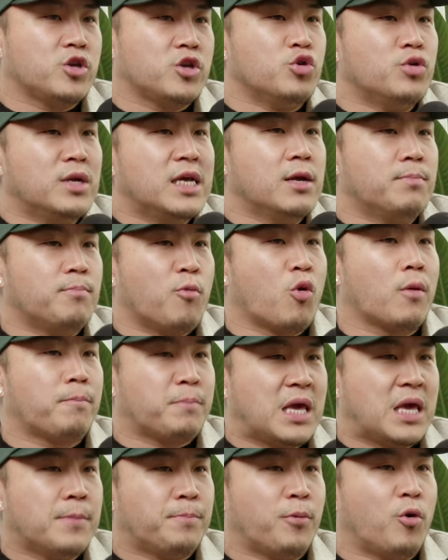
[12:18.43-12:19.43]
you need more
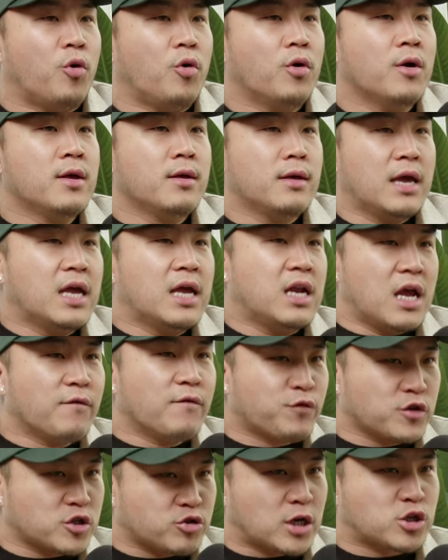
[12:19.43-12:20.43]
people in
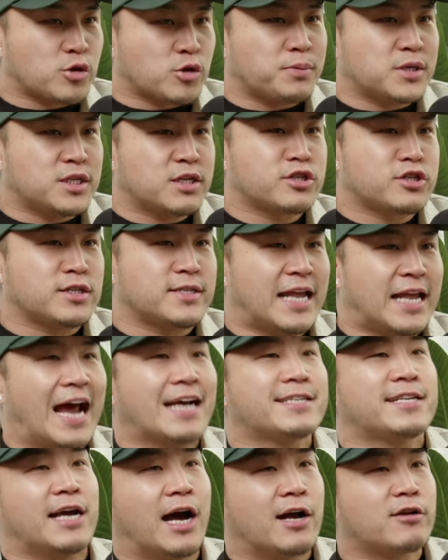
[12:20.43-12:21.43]
infrastructure positions that
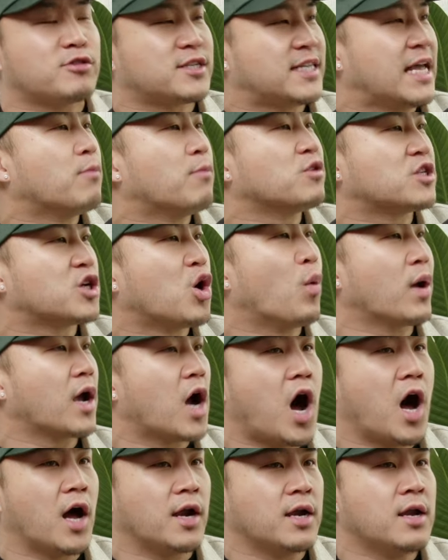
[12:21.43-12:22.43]
actually understand what's going
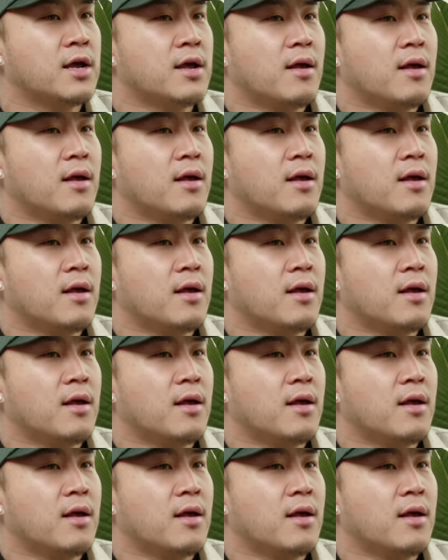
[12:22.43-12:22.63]
on.